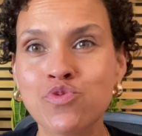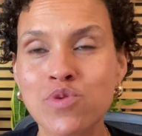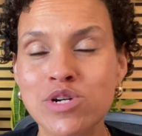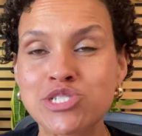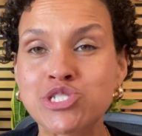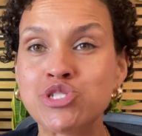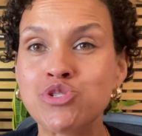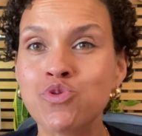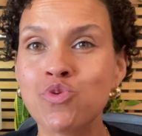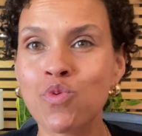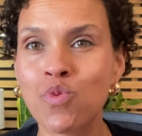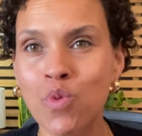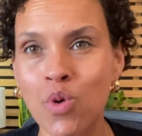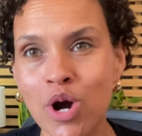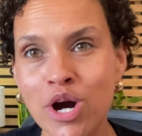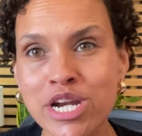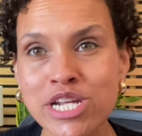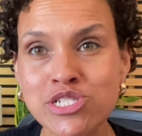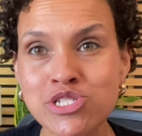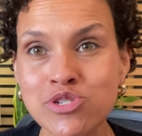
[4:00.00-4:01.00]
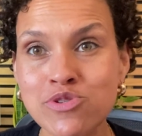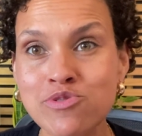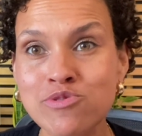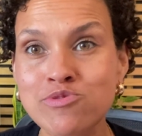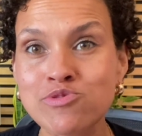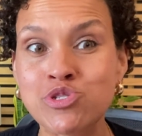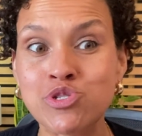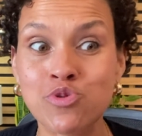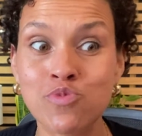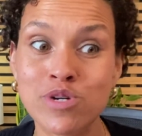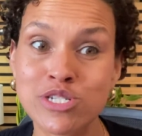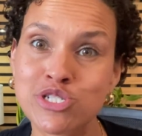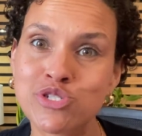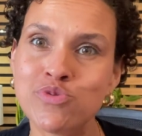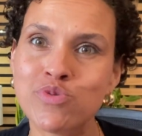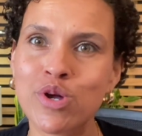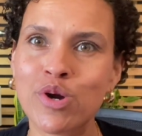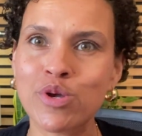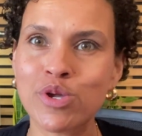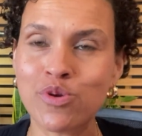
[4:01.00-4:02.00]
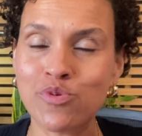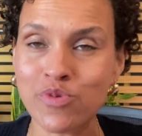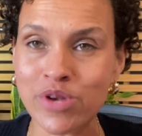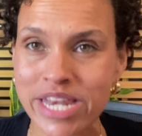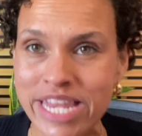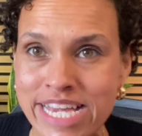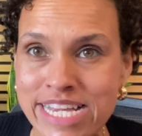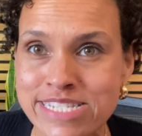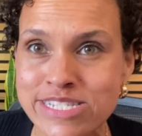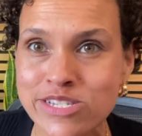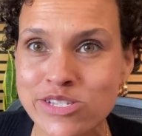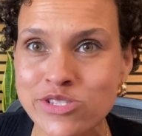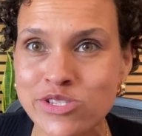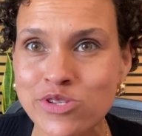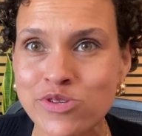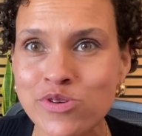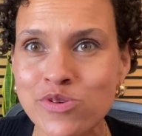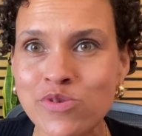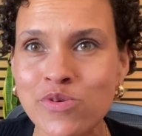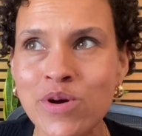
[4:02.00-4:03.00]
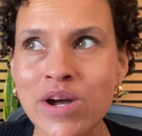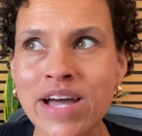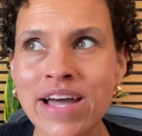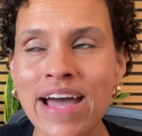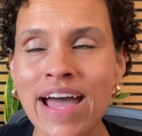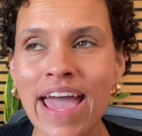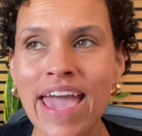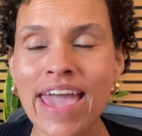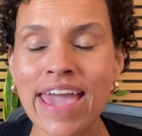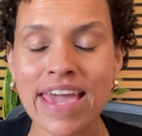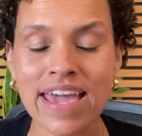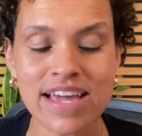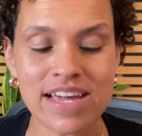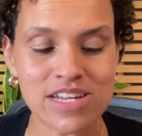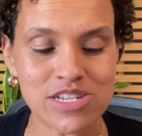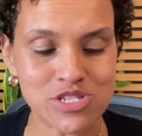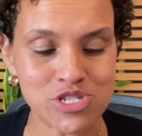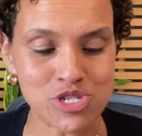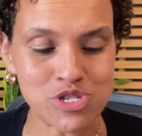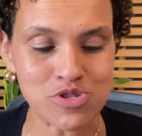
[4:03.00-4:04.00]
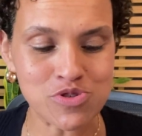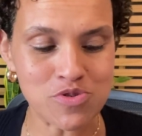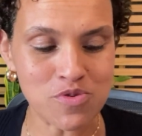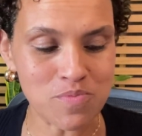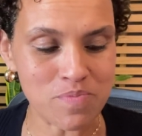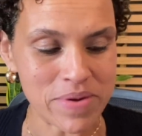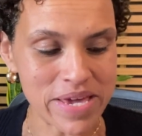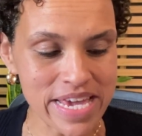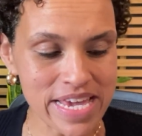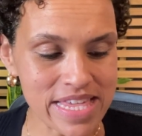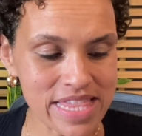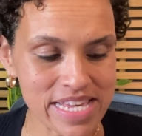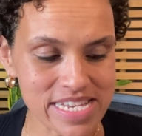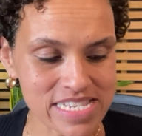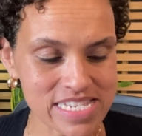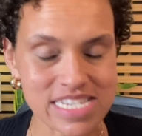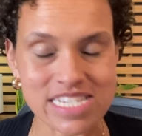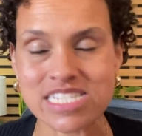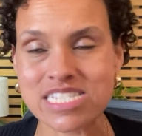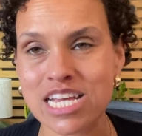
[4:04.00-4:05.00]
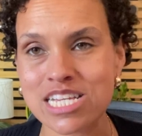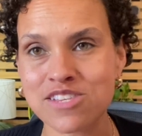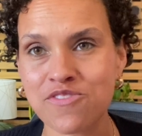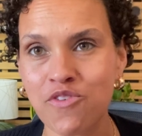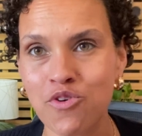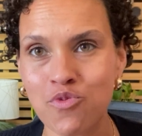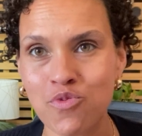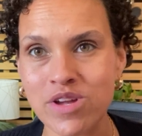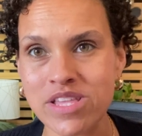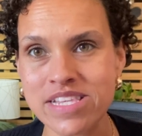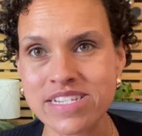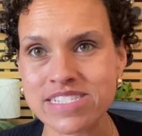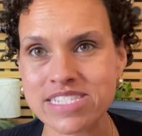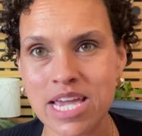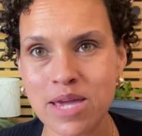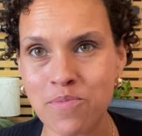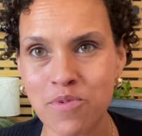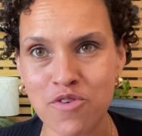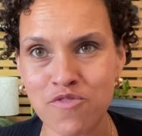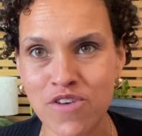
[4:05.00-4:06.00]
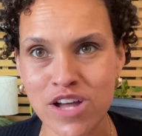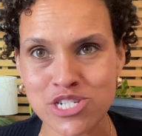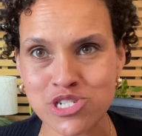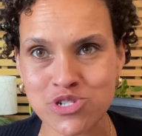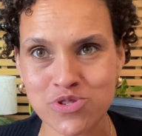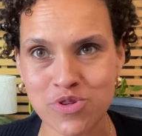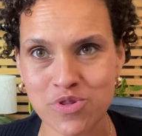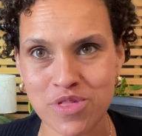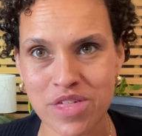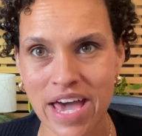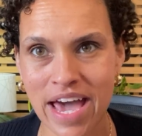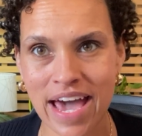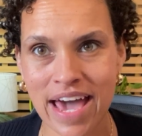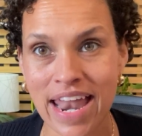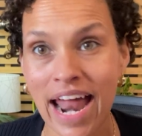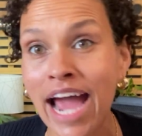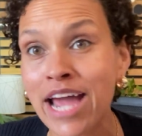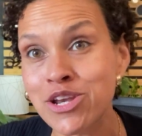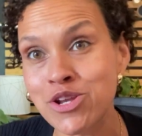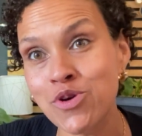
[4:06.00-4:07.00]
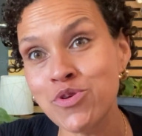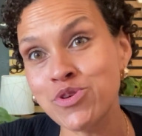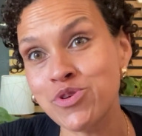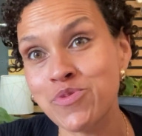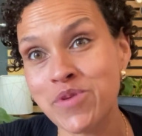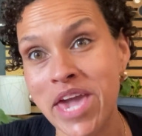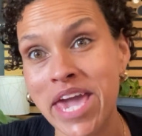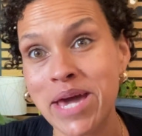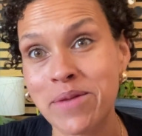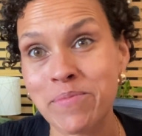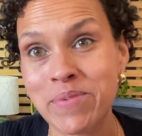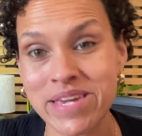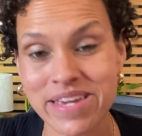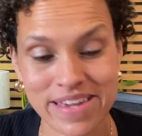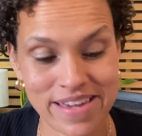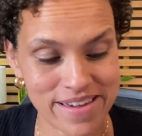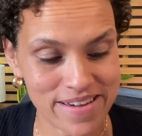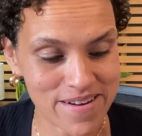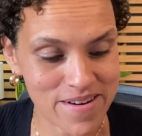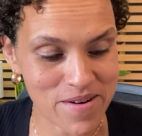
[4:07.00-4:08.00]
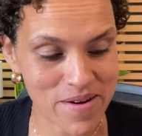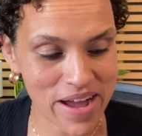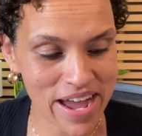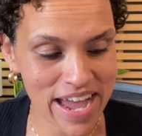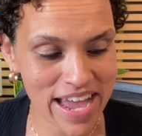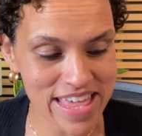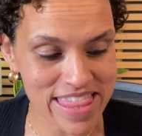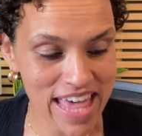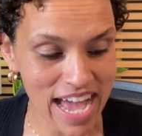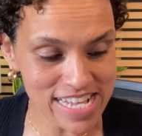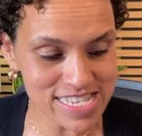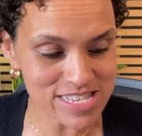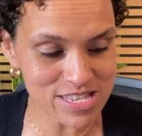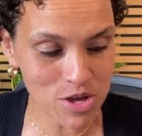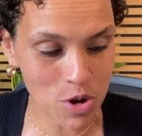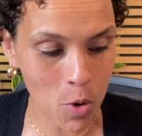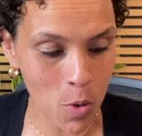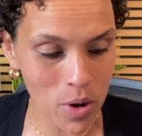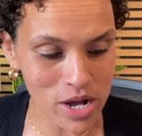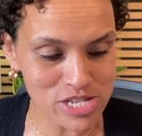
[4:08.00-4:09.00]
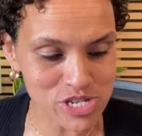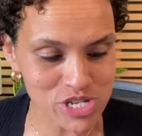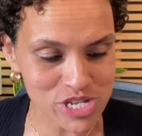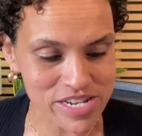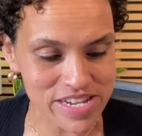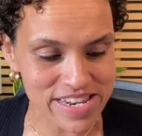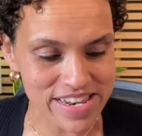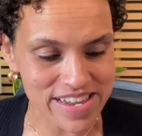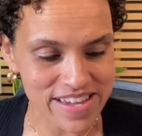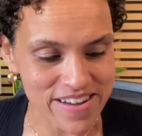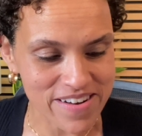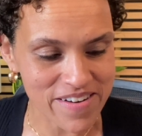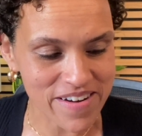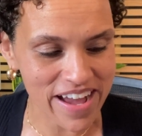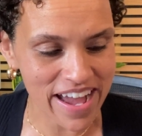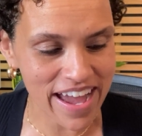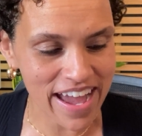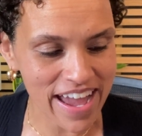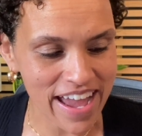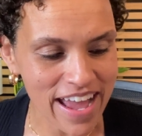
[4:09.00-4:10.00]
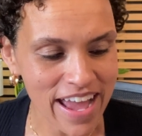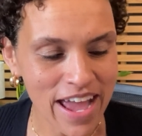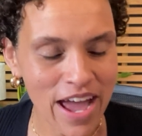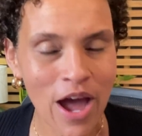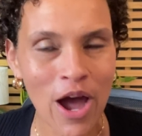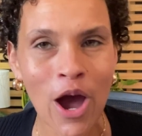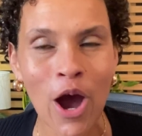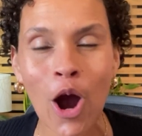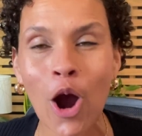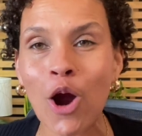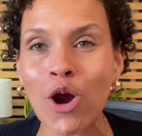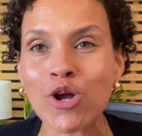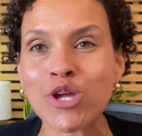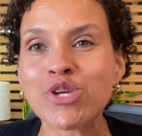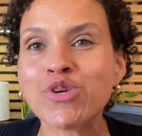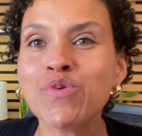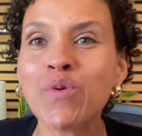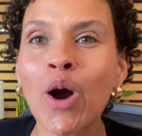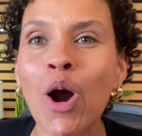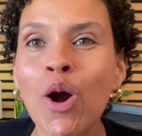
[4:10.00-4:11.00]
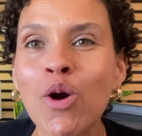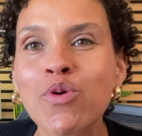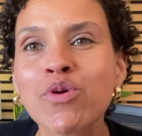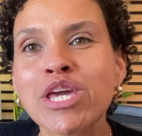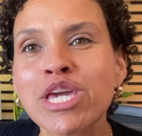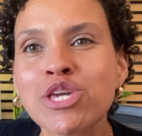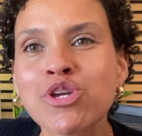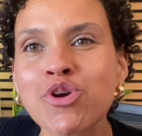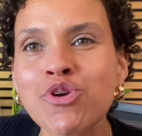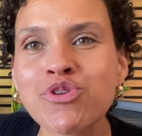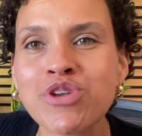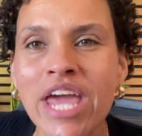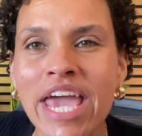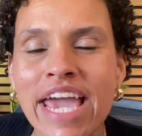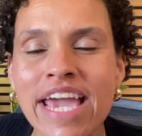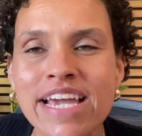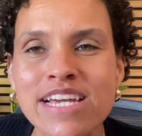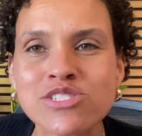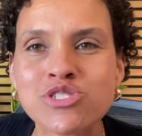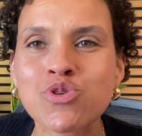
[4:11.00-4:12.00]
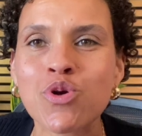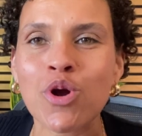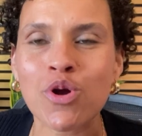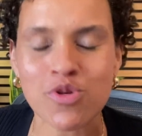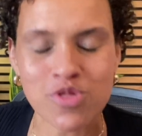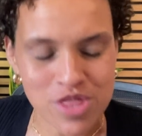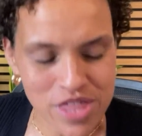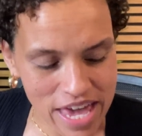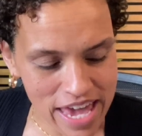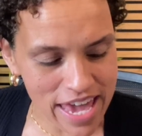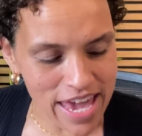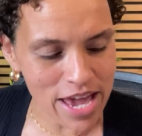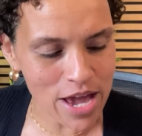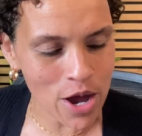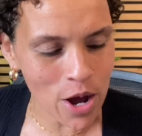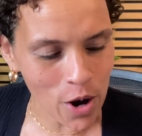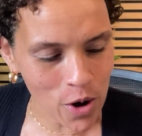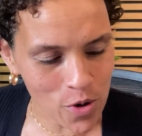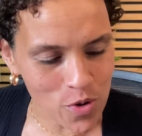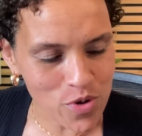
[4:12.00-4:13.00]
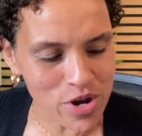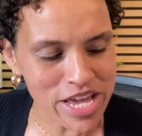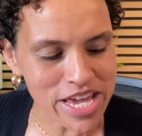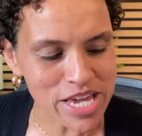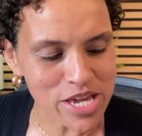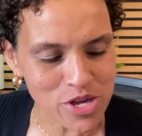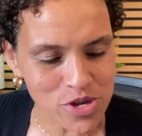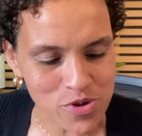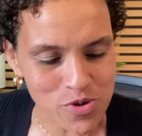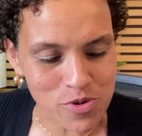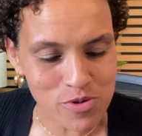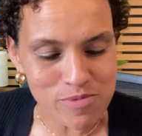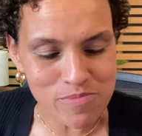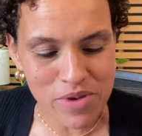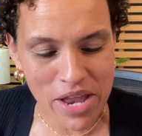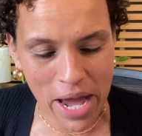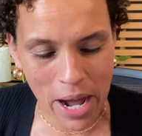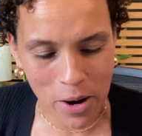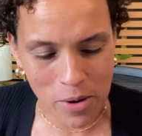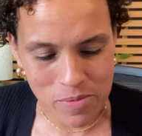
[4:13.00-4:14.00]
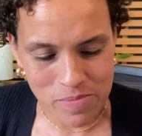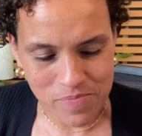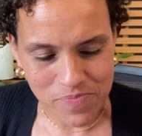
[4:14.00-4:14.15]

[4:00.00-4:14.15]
what you want to do what you know you need to do, and to be the successful real estate professional that I know you can be? Okay. That's the question. Okay. Are you owning your days, or are they owning you? Now,